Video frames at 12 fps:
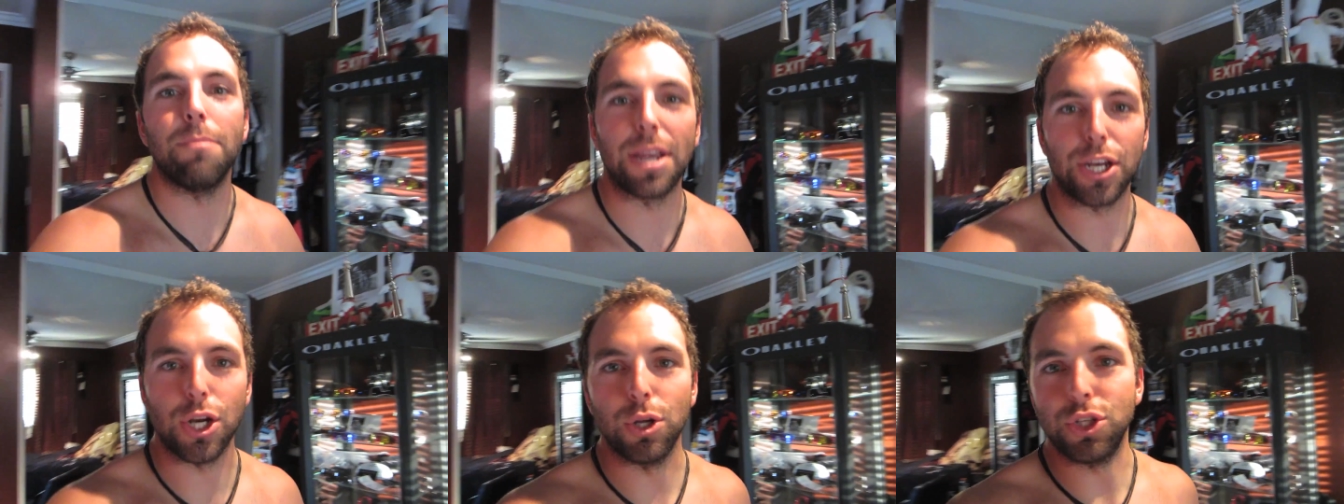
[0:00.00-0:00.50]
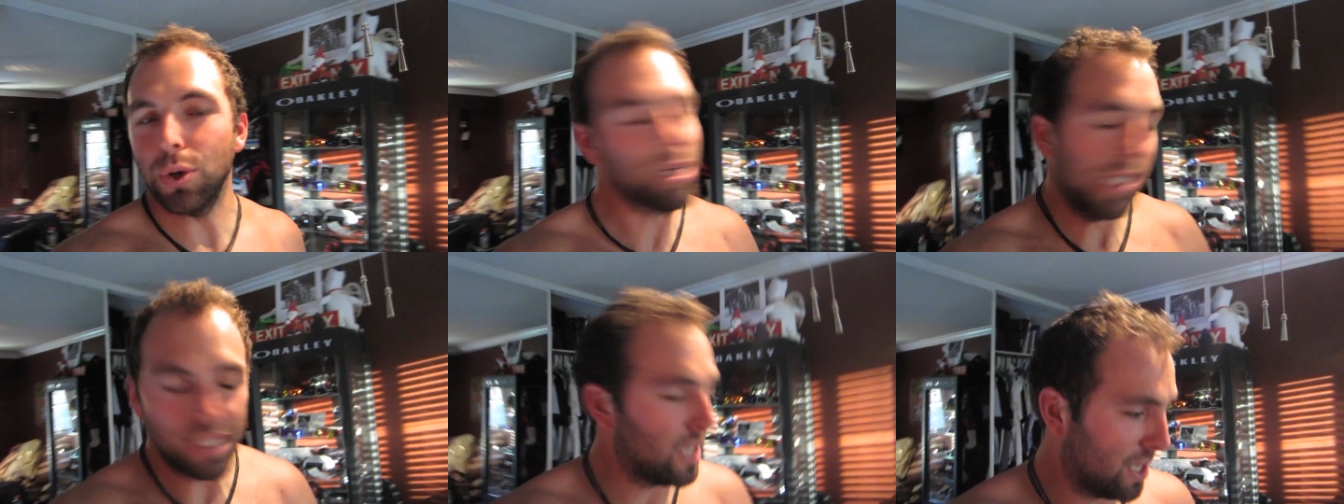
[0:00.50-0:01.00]
Make your own
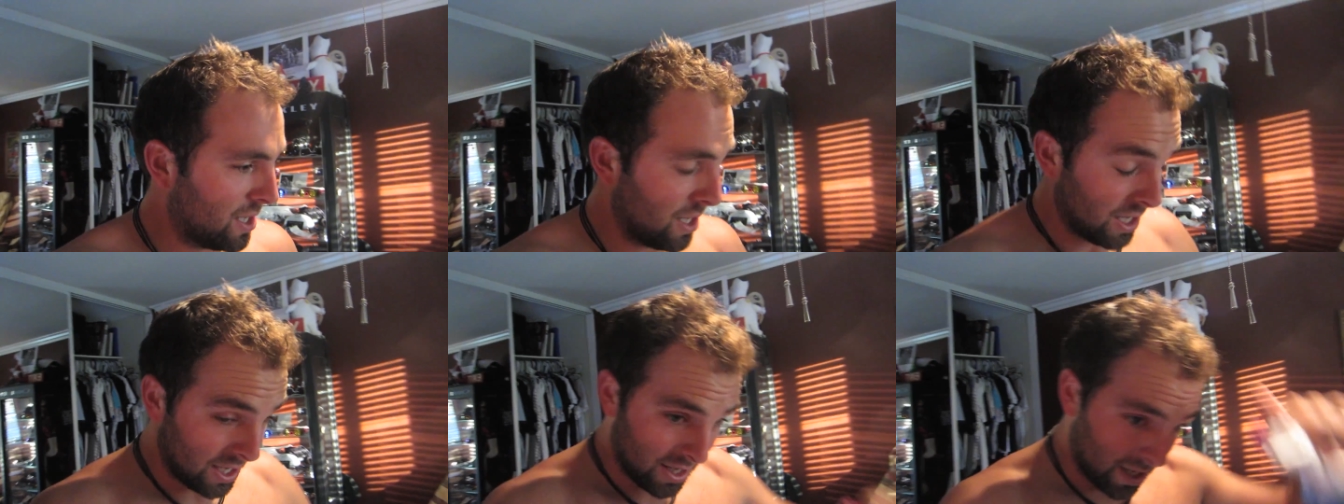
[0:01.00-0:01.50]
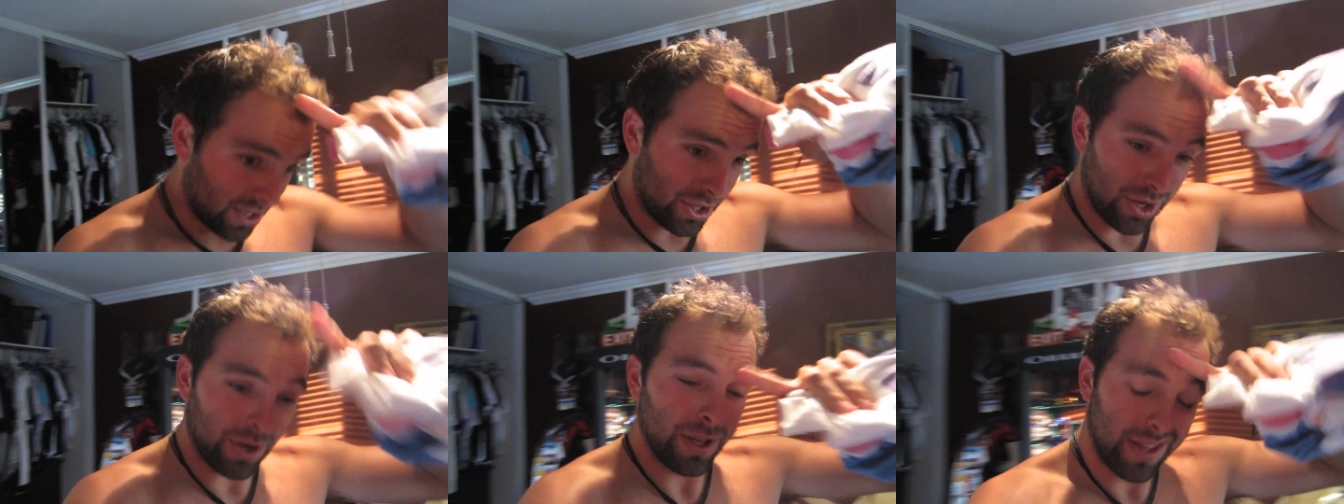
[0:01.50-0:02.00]
choices.
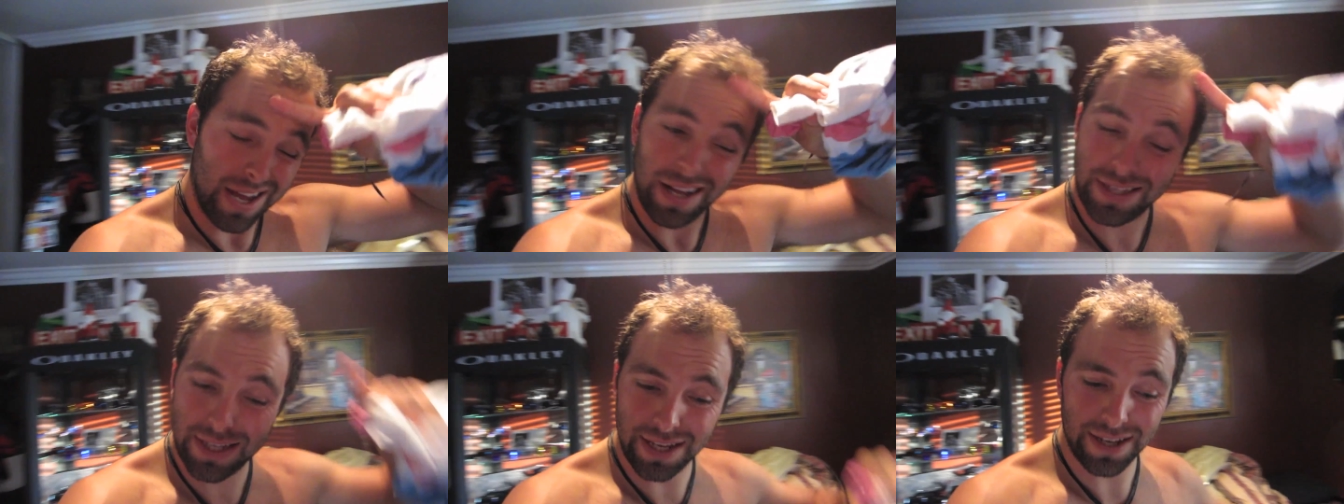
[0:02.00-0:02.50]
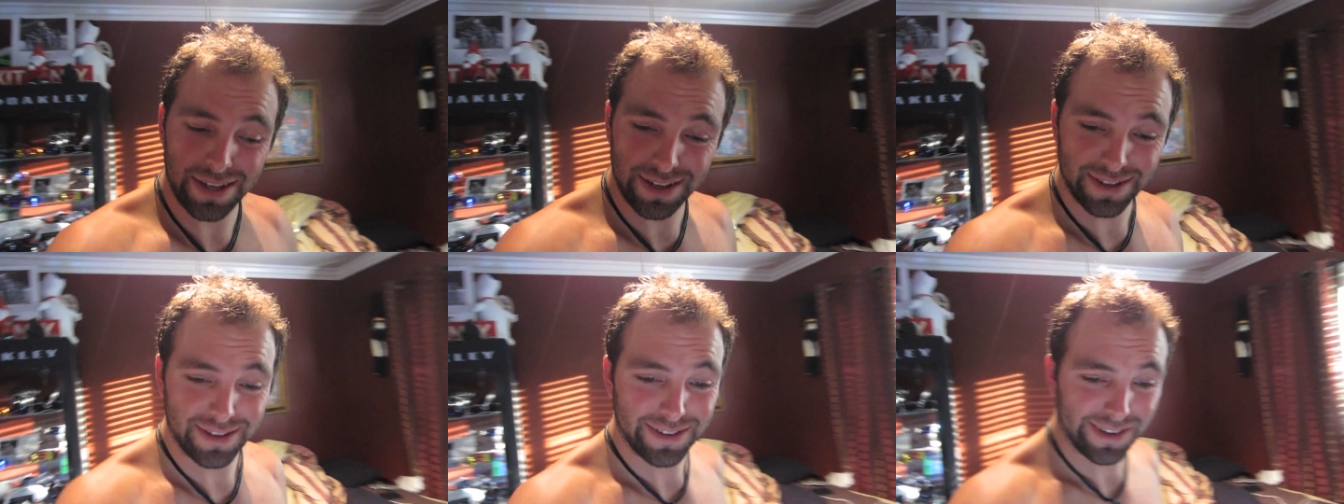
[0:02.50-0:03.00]
So that's
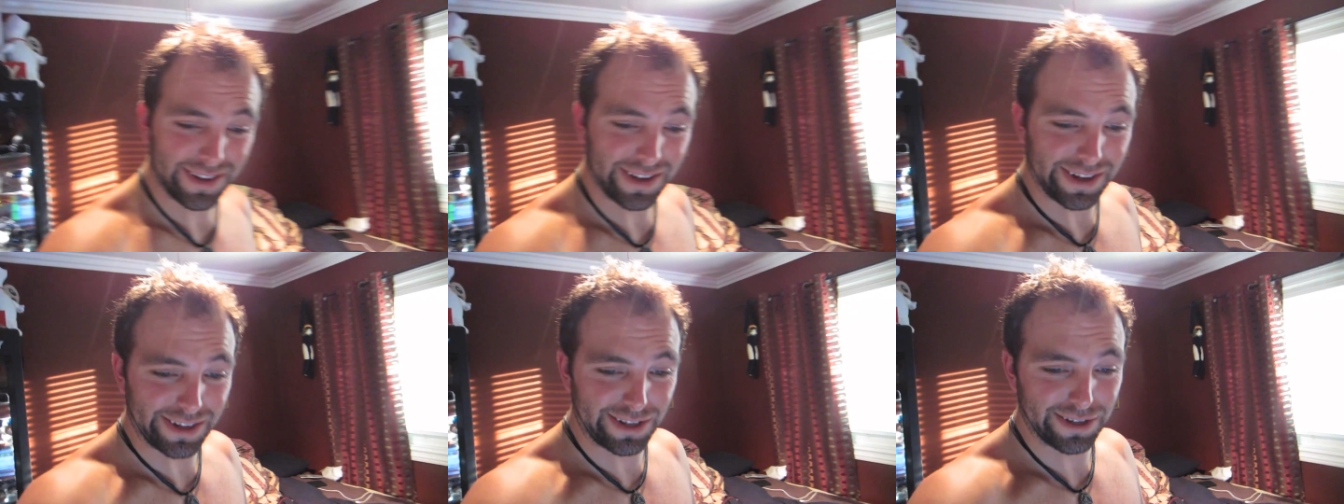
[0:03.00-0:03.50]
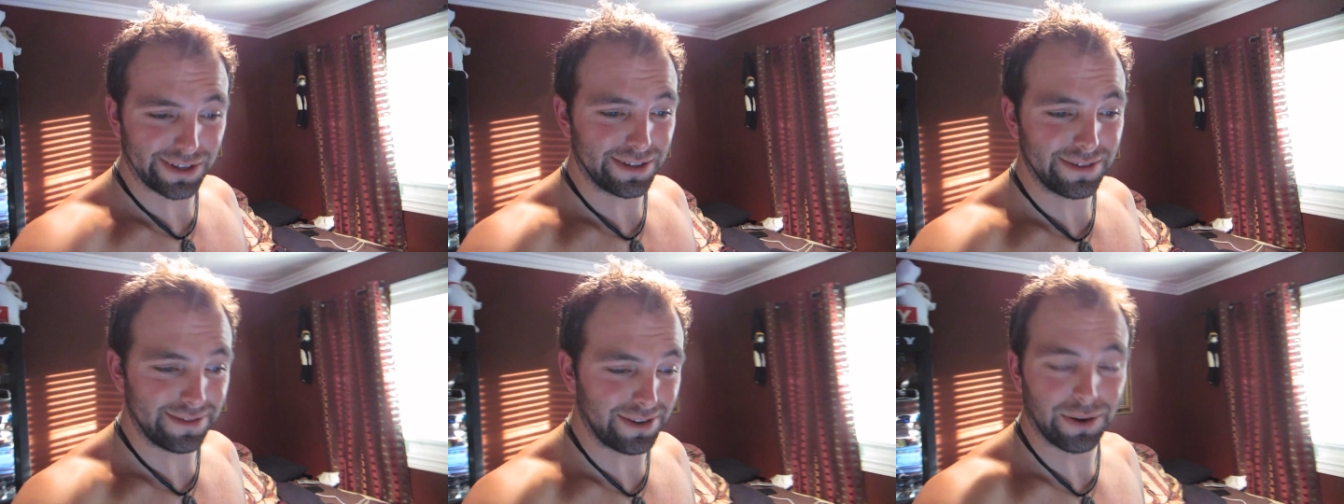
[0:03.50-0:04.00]
a
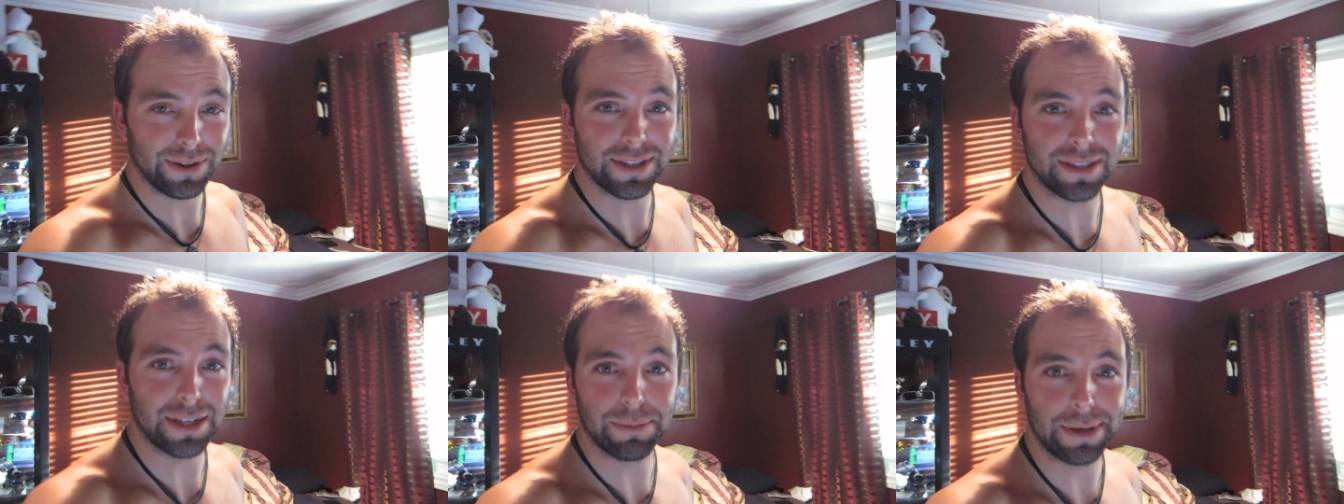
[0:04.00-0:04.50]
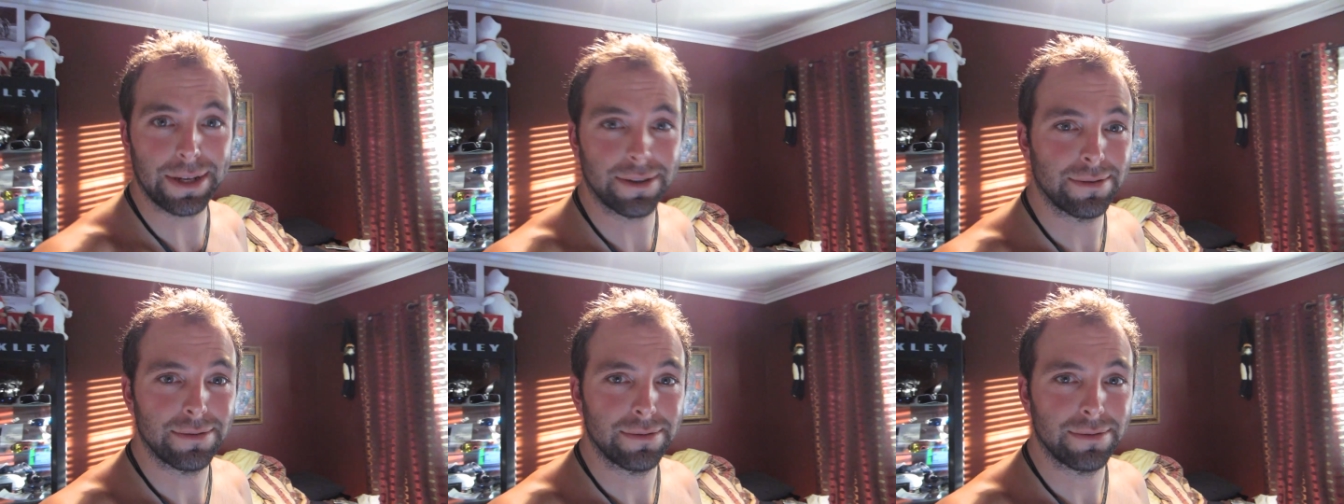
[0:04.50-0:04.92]
good, don't listen to me.